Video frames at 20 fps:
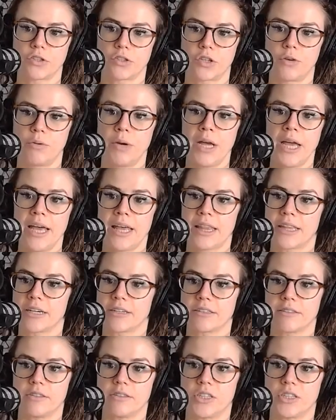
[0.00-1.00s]
So
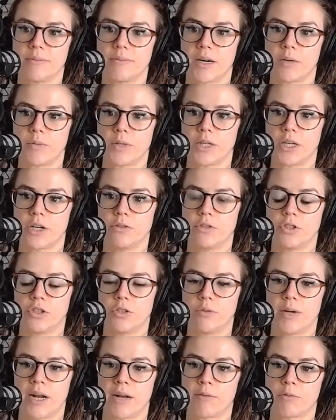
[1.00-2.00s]
there's a gym that we go to
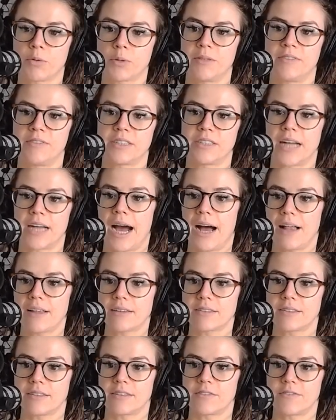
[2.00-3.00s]
whenever we visit
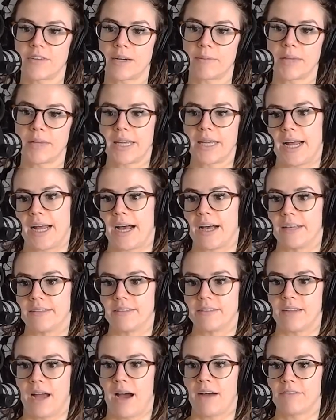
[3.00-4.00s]
Alex's family, and it has
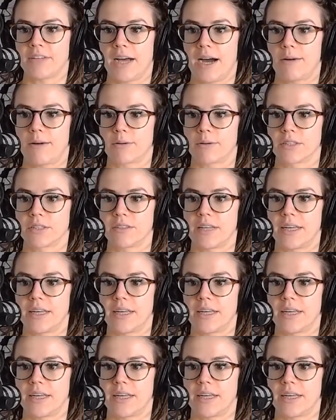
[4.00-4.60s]
staffed hours.